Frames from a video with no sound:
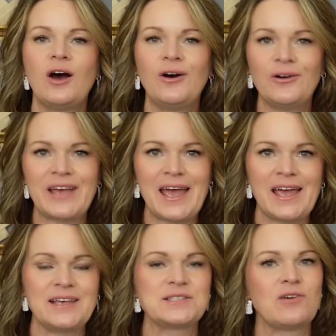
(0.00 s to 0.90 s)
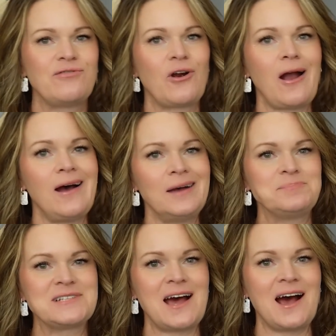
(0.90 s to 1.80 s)
Okay, so for
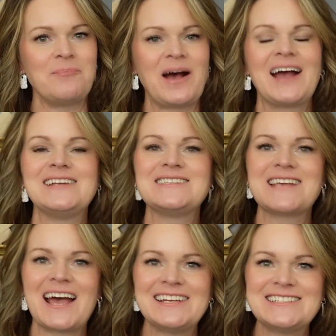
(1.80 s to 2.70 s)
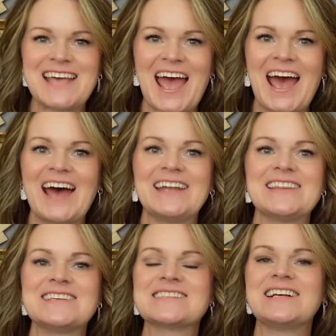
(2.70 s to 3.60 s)
up top, I decided to
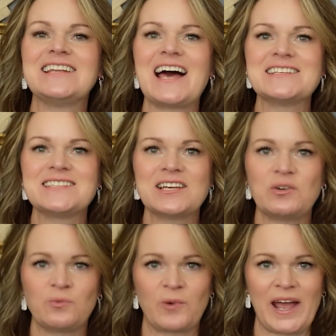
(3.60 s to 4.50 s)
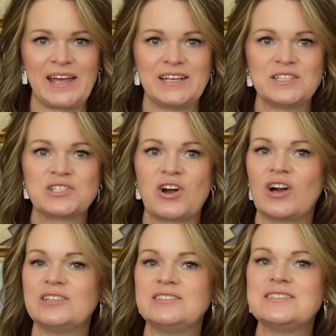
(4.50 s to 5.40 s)
add this classic red
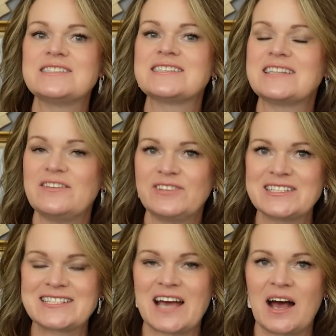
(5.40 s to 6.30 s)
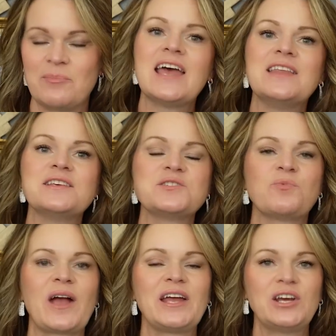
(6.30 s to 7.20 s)
tartan sleeveless top and this
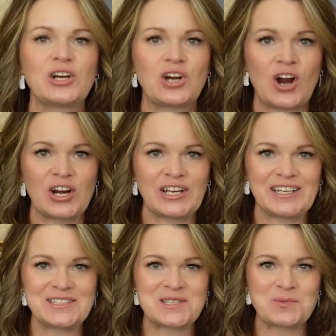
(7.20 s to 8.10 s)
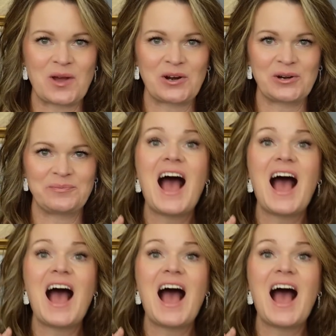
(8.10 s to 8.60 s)
red cardigan sweater.